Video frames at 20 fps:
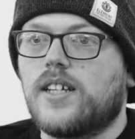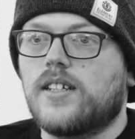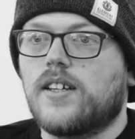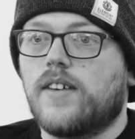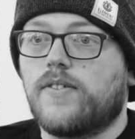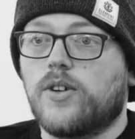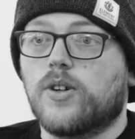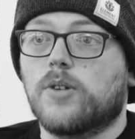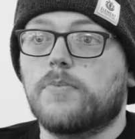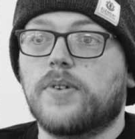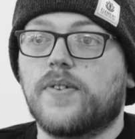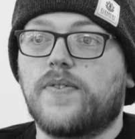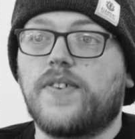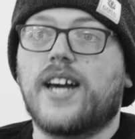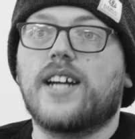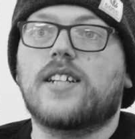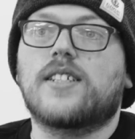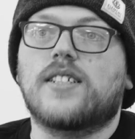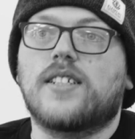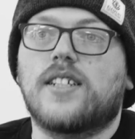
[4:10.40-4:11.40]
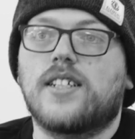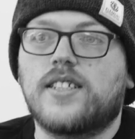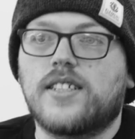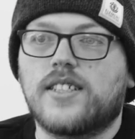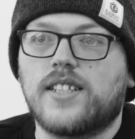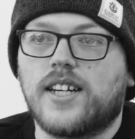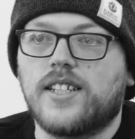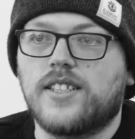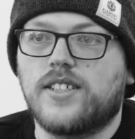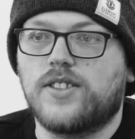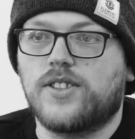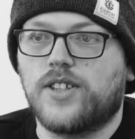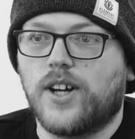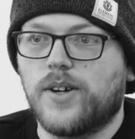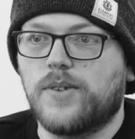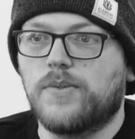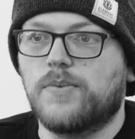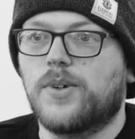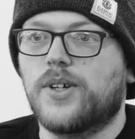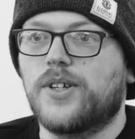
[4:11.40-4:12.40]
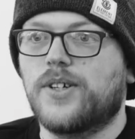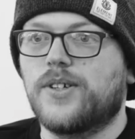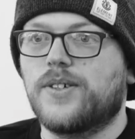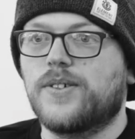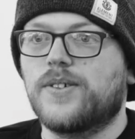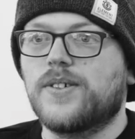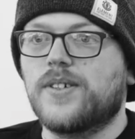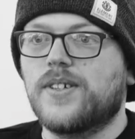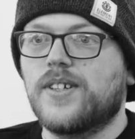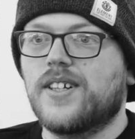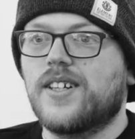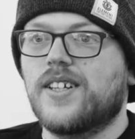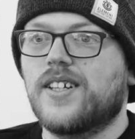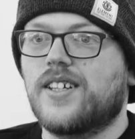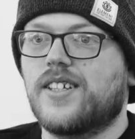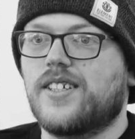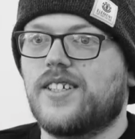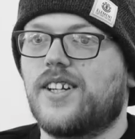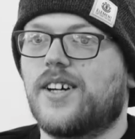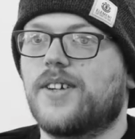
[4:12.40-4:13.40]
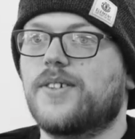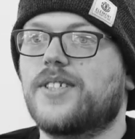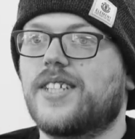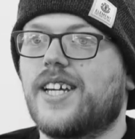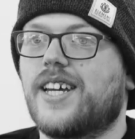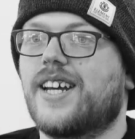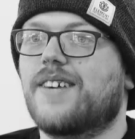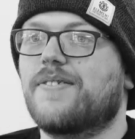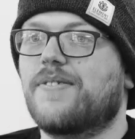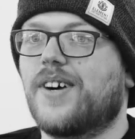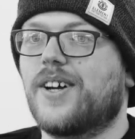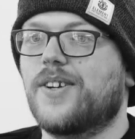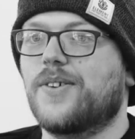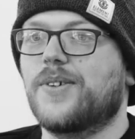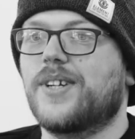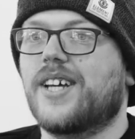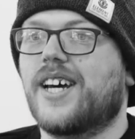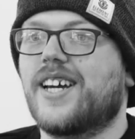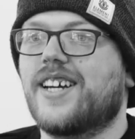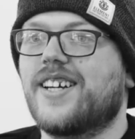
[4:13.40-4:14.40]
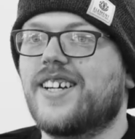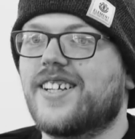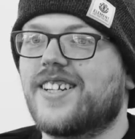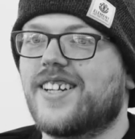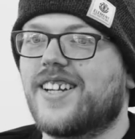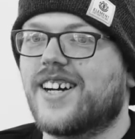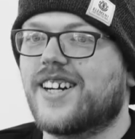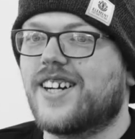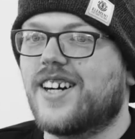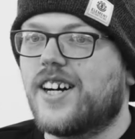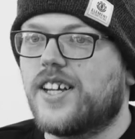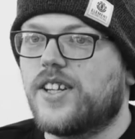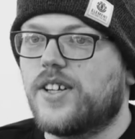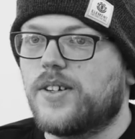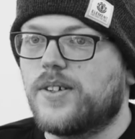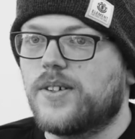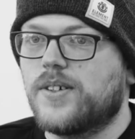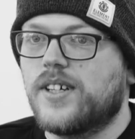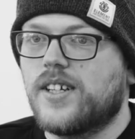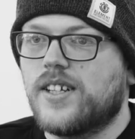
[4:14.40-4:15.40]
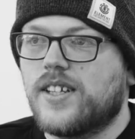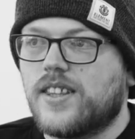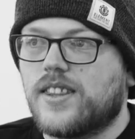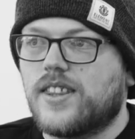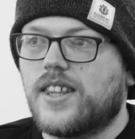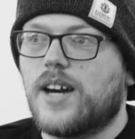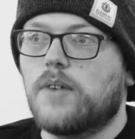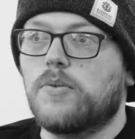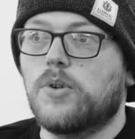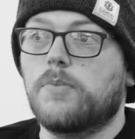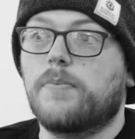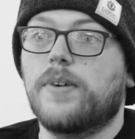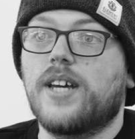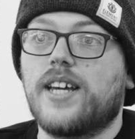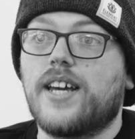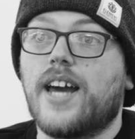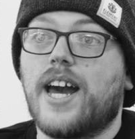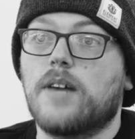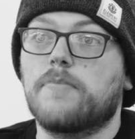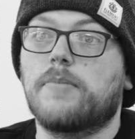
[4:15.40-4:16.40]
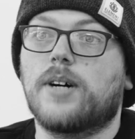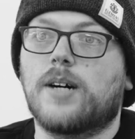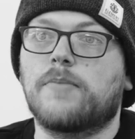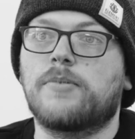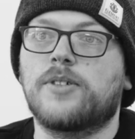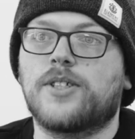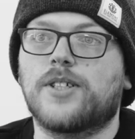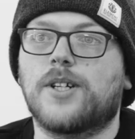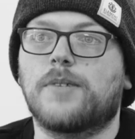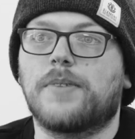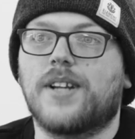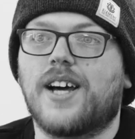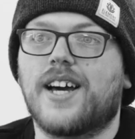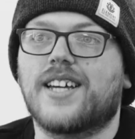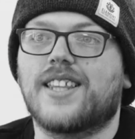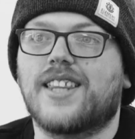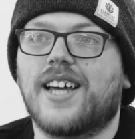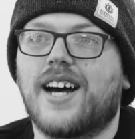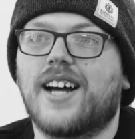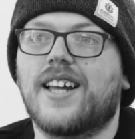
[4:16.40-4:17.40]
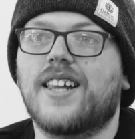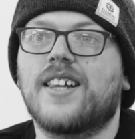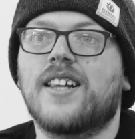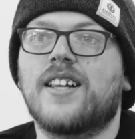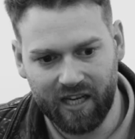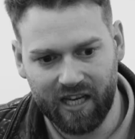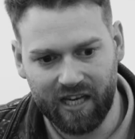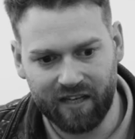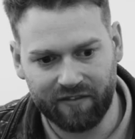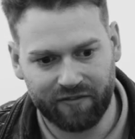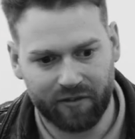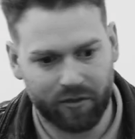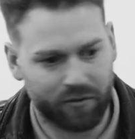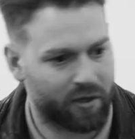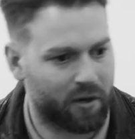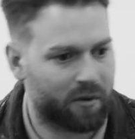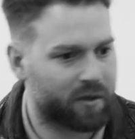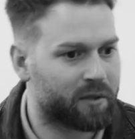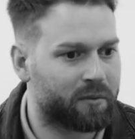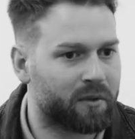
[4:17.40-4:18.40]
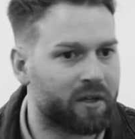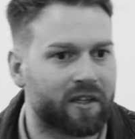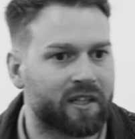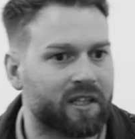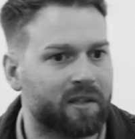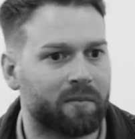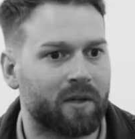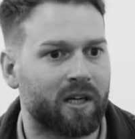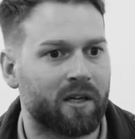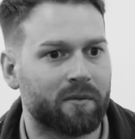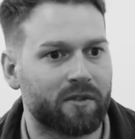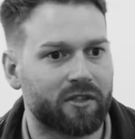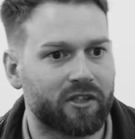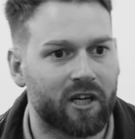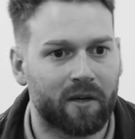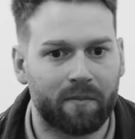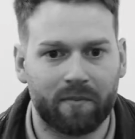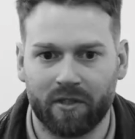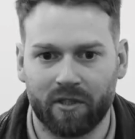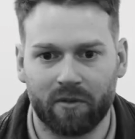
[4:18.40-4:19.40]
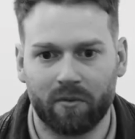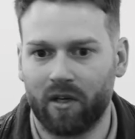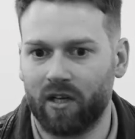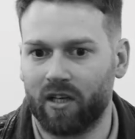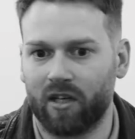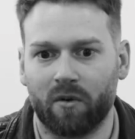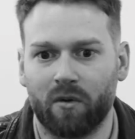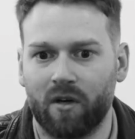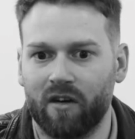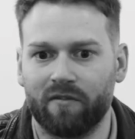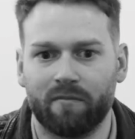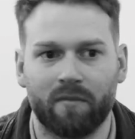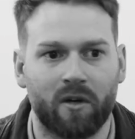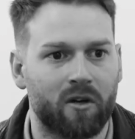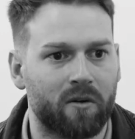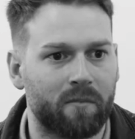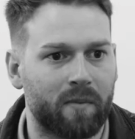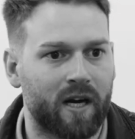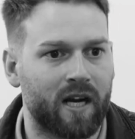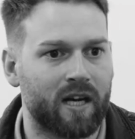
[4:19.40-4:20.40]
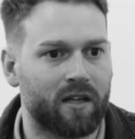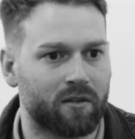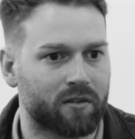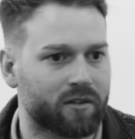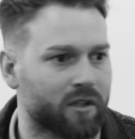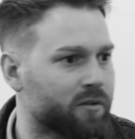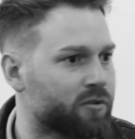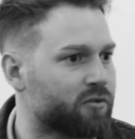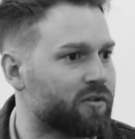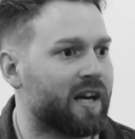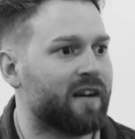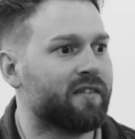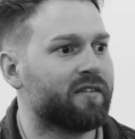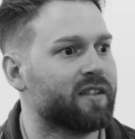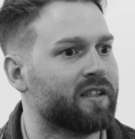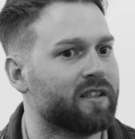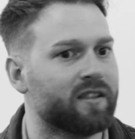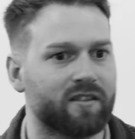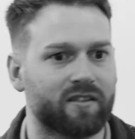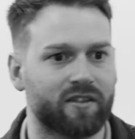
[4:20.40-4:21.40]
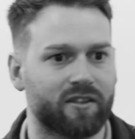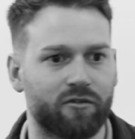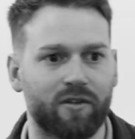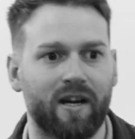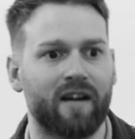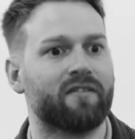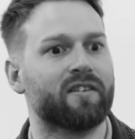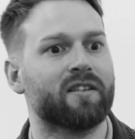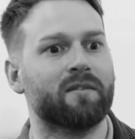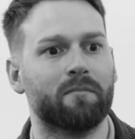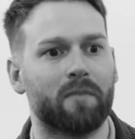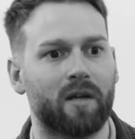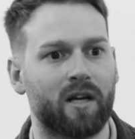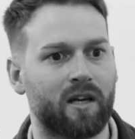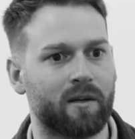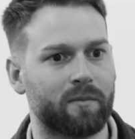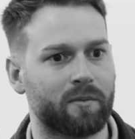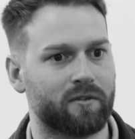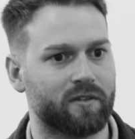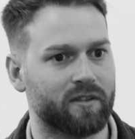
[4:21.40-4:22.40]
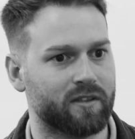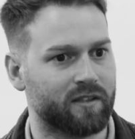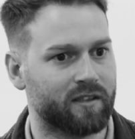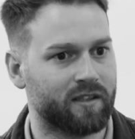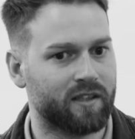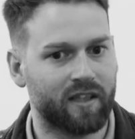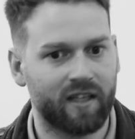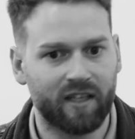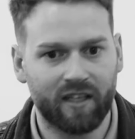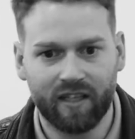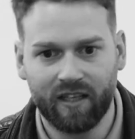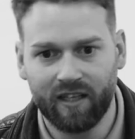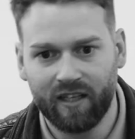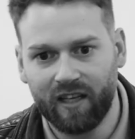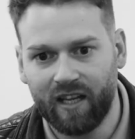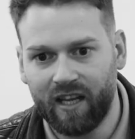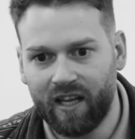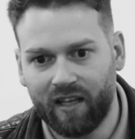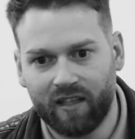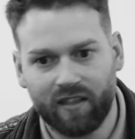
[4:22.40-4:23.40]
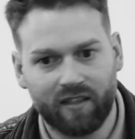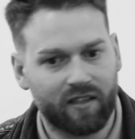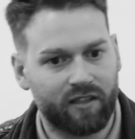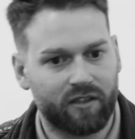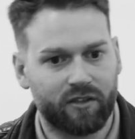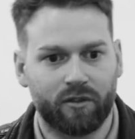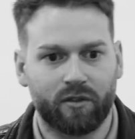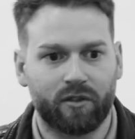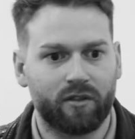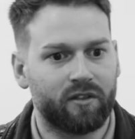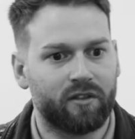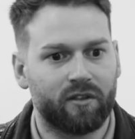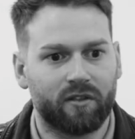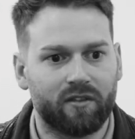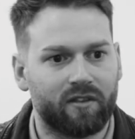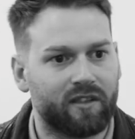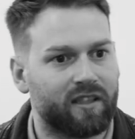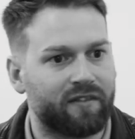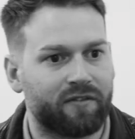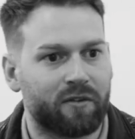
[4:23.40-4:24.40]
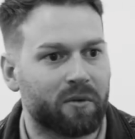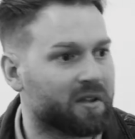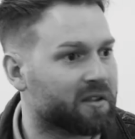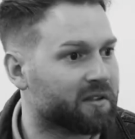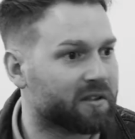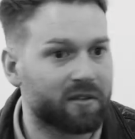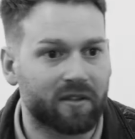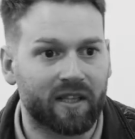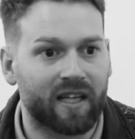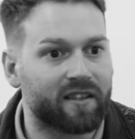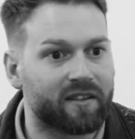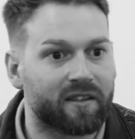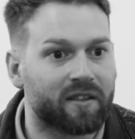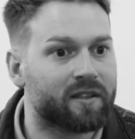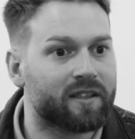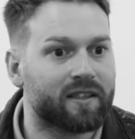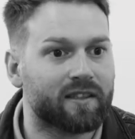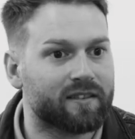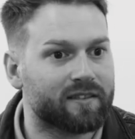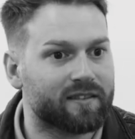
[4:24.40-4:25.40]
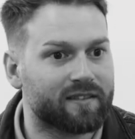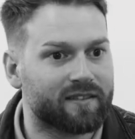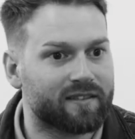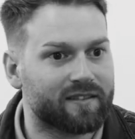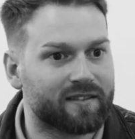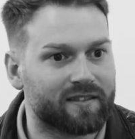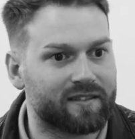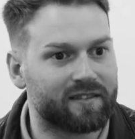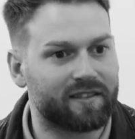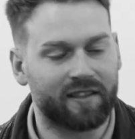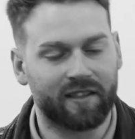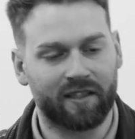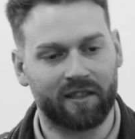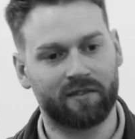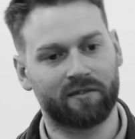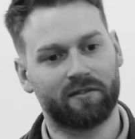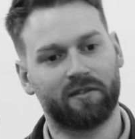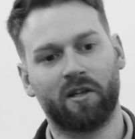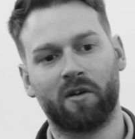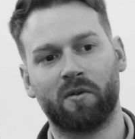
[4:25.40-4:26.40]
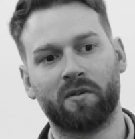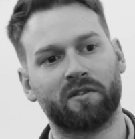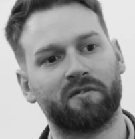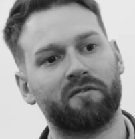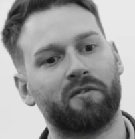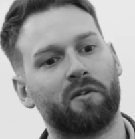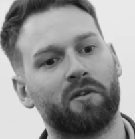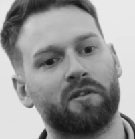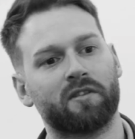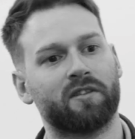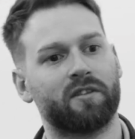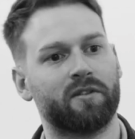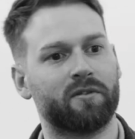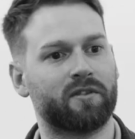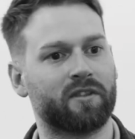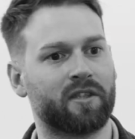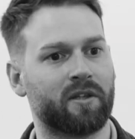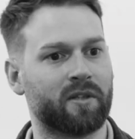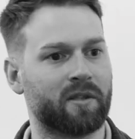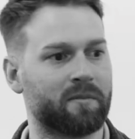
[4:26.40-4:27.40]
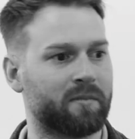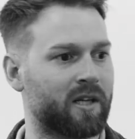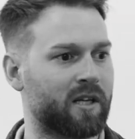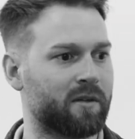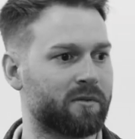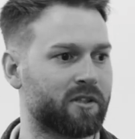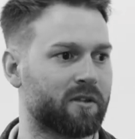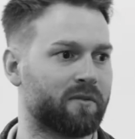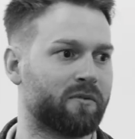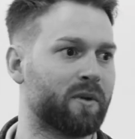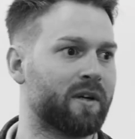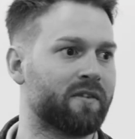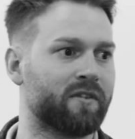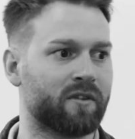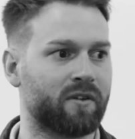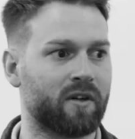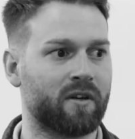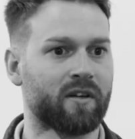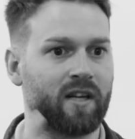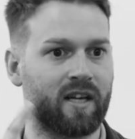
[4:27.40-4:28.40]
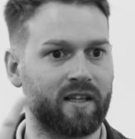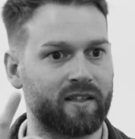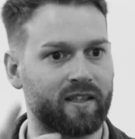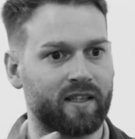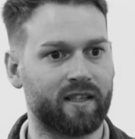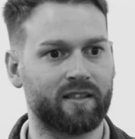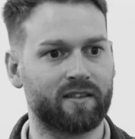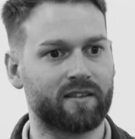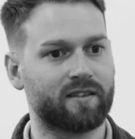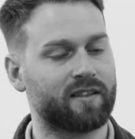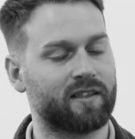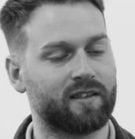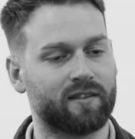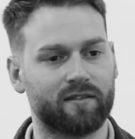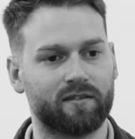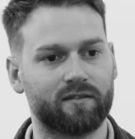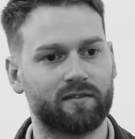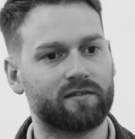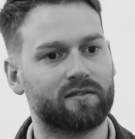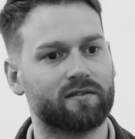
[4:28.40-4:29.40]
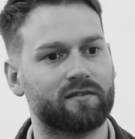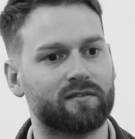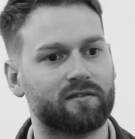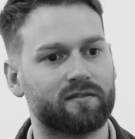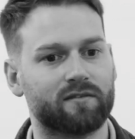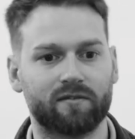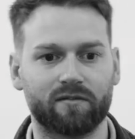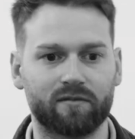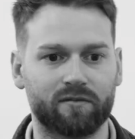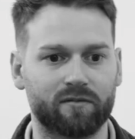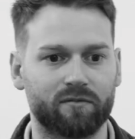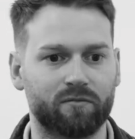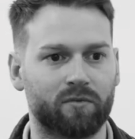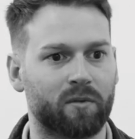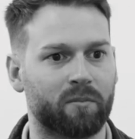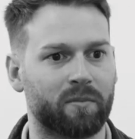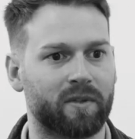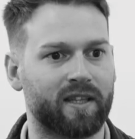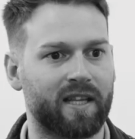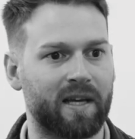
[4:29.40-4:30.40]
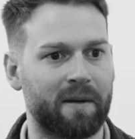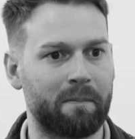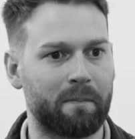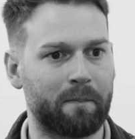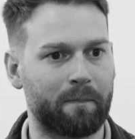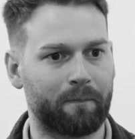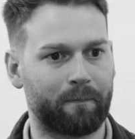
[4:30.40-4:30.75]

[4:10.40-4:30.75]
if you're a perfectionist and you don't want to, you know, sit and have fun all day like I do, there will be a barbershop like that. If you don't want to work in a barbershop and you want to go off mobile or go traveling as a traveling barber, and if you want to do that, do it. You know, no one's forcing you to go in a barbershop. If you have your own ideas, then run with them.